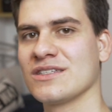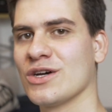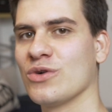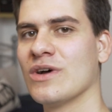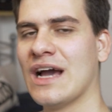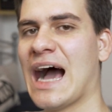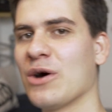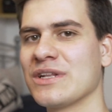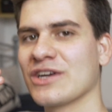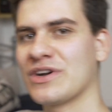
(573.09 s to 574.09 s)
So
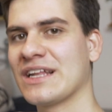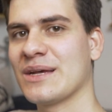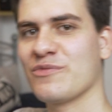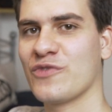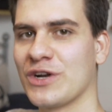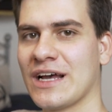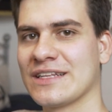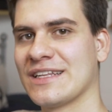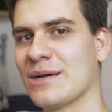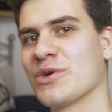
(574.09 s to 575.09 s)
I want to credit them for
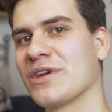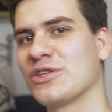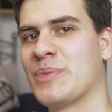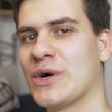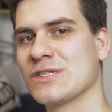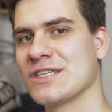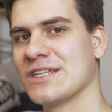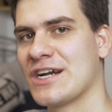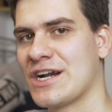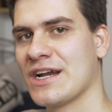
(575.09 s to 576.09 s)
that, and I'm going to post
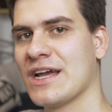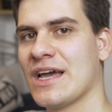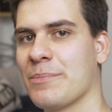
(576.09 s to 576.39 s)
their